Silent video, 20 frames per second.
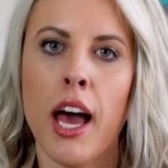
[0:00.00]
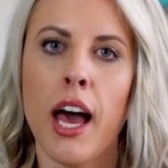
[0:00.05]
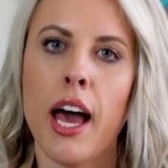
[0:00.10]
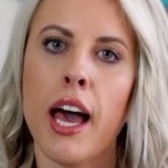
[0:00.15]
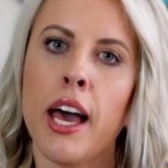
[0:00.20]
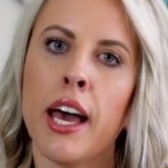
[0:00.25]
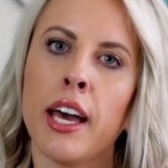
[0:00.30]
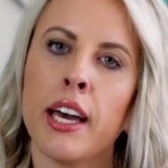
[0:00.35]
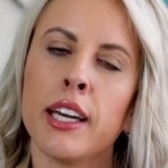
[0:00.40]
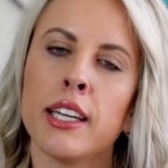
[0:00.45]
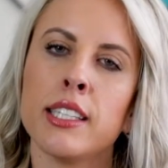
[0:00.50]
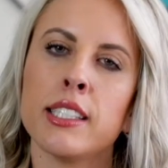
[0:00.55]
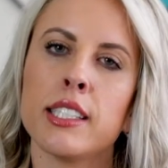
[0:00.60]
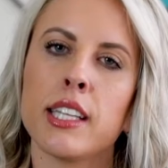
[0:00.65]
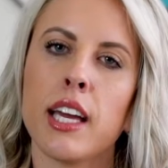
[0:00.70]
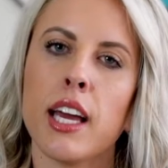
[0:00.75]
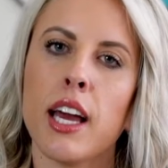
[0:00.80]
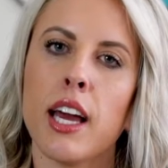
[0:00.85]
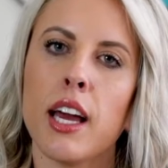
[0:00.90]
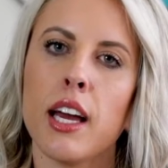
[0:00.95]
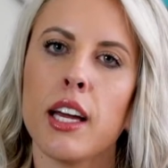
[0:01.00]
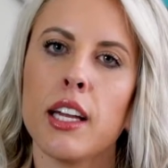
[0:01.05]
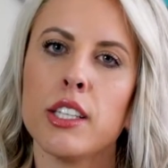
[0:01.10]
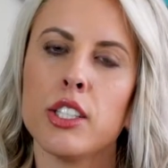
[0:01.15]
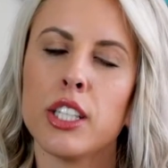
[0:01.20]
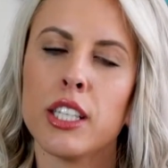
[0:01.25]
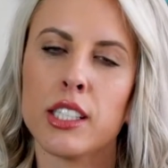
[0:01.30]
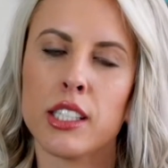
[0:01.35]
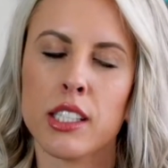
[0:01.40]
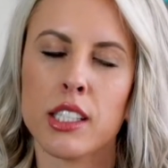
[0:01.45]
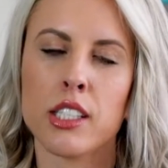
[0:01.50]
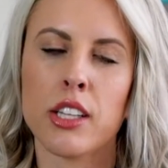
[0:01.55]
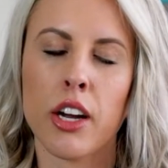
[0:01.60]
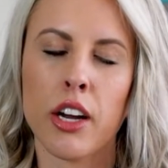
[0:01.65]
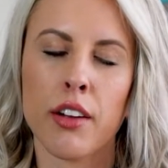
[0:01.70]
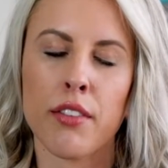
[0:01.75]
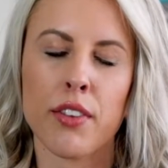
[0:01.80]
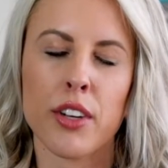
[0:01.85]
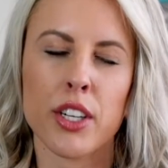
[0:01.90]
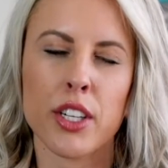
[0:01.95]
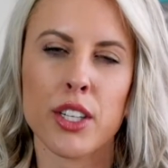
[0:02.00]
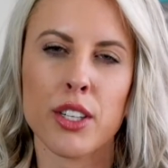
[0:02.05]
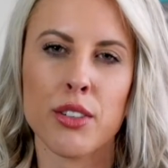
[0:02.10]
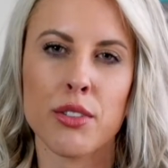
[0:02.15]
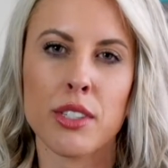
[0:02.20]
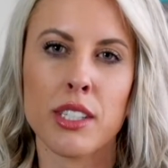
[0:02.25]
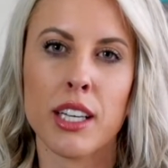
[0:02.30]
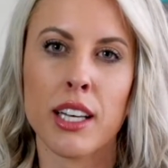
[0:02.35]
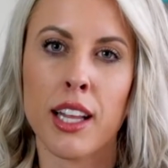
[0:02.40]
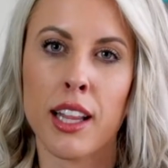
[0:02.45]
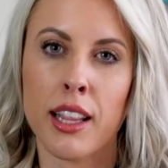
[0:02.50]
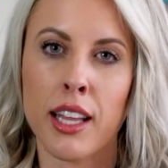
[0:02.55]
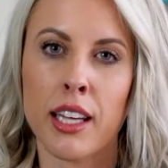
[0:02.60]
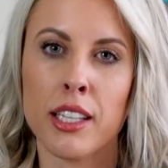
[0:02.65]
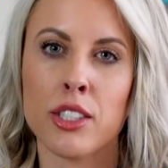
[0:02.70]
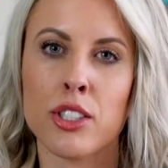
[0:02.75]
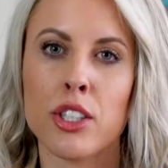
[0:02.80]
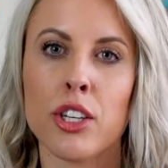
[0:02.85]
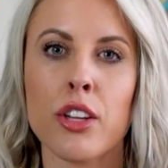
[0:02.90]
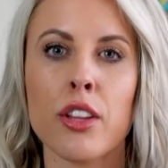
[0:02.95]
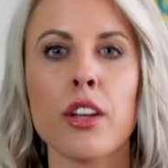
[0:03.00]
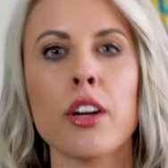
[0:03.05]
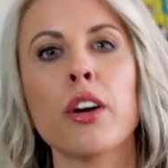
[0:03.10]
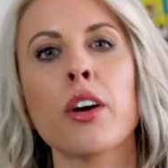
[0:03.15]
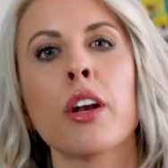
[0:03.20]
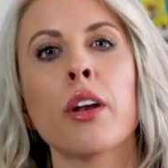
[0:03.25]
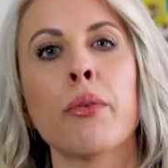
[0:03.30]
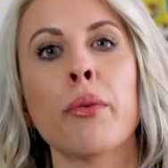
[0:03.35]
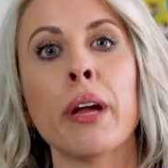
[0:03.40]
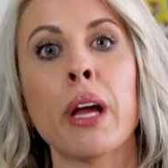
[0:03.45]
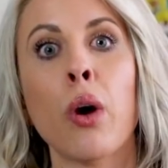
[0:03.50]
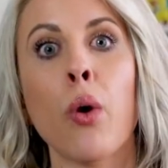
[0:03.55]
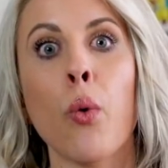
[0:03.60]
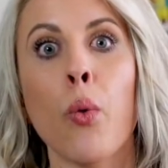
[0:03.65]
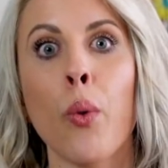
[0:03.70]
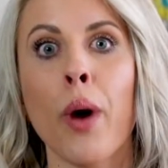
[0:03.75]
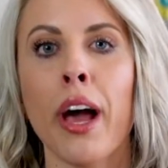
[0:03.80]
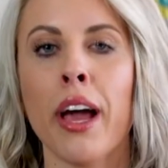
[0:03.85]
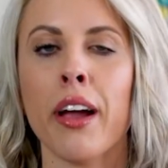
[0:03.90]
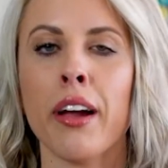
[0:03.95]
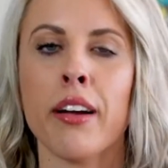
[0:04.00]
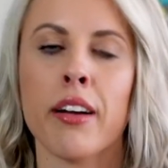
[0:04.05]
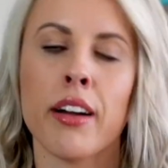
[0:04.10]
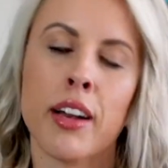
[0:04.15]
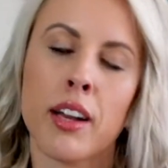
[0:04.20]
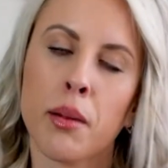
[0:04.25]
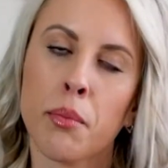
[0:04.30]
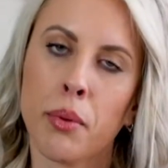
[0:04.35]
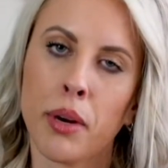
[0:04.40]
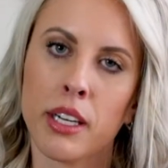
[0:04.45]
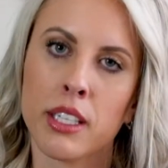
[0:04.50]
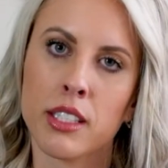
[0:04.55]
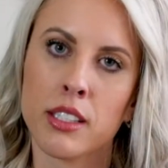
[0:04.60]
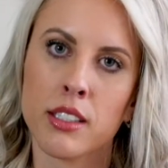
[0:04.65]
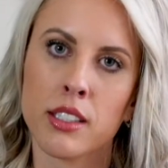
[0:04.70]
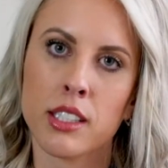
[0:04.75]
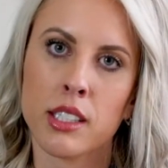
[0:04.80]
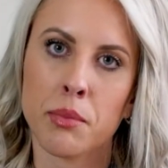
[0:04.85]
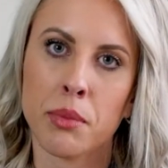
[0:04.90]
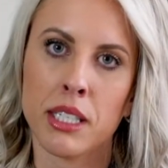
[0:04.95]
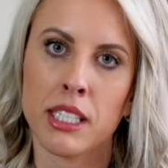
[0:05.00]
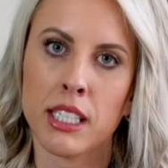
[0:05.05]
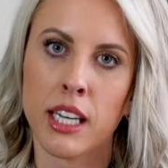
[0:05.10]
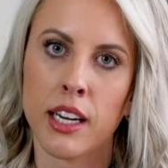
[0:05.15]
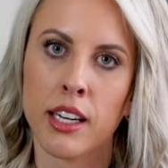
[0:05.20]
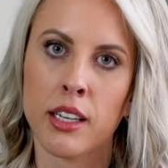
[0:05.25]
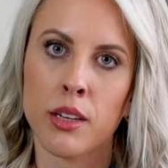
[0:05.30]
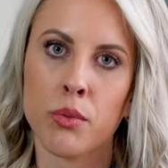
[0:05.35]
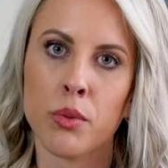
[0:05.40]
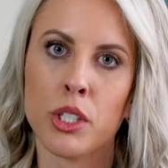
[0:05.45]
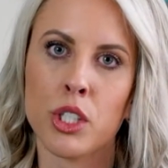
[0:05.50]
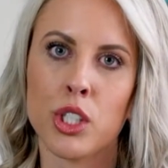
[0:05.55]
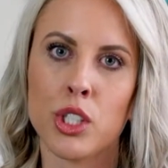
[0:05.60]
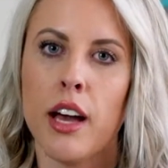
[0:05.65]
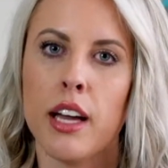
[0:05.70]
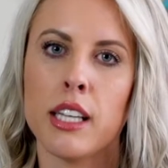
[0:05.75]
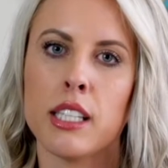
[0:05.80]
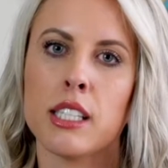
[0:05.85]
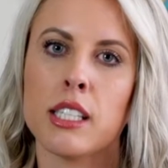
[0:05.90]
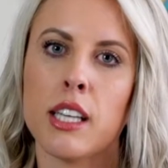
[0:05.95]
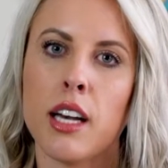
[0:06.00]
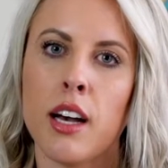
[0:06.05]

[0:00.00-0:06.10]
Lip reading: and chances are if you're using a lender, they're going to require an appraisal to be done, which it's,